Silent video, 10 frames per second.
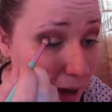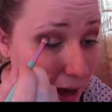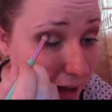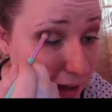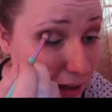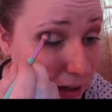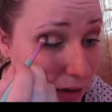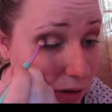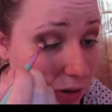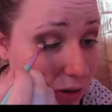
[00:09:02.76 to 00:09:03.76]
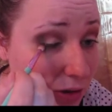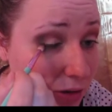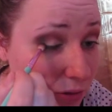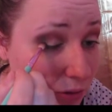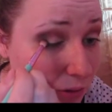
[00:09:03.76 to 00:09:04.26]
pat it
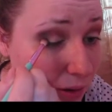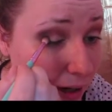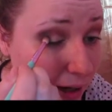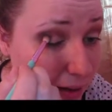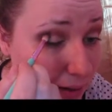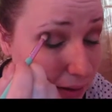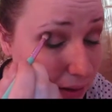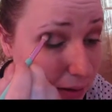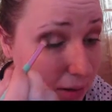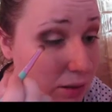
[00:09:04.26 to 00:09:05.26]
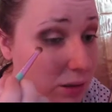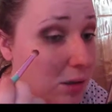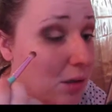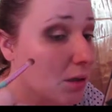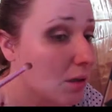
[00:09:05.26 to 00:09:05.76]
onto the eyelid.
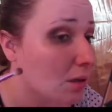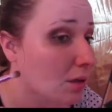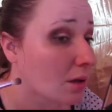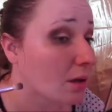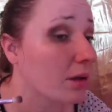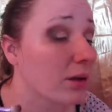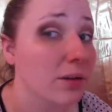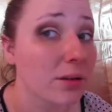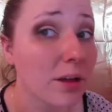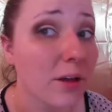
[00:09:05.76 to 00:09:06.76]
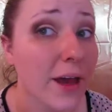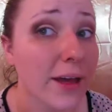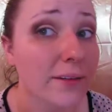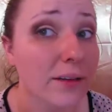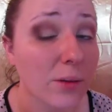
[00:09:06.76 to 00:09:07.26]
So
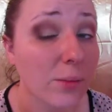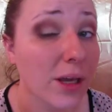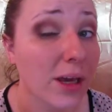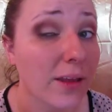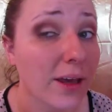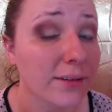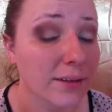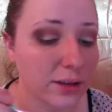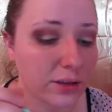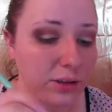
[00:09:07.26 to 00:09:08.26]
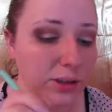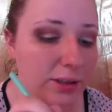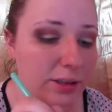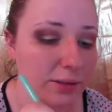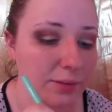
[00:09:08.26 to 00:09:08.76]
that's going to be how that's going to
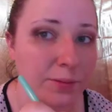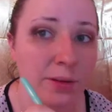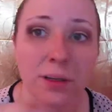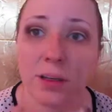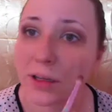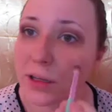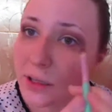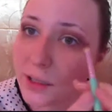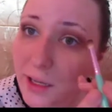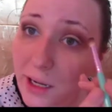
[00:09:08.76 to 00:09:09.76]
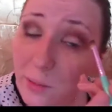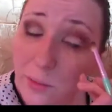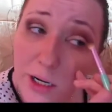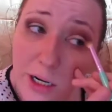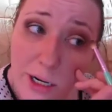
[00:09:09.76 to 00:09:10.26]
look. Now I'm
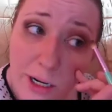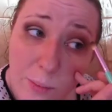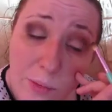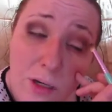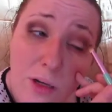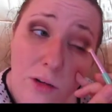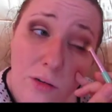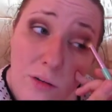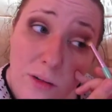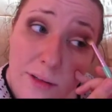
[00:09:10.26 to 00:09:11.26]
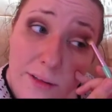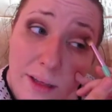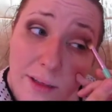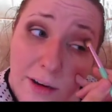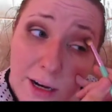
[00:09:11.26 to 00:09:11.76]
going to hurry up and do this
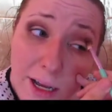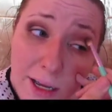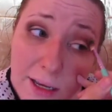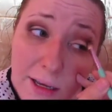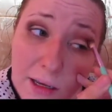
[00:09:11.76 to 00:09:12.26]
other eye.